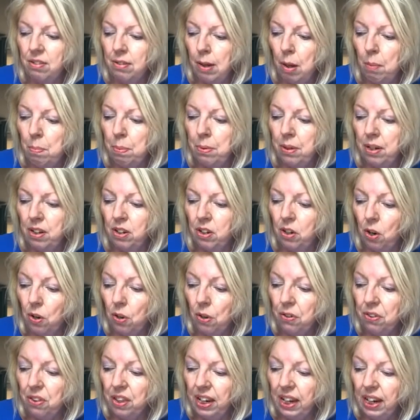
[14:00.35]
temperate in
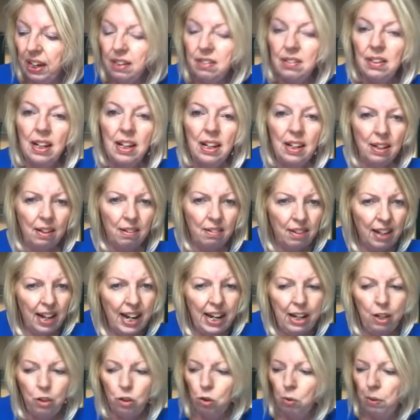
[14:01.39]
all things.
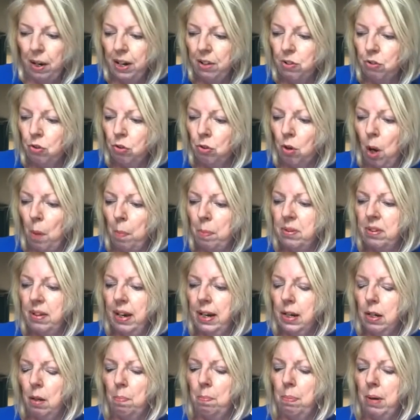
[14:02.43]
They do it to obtain a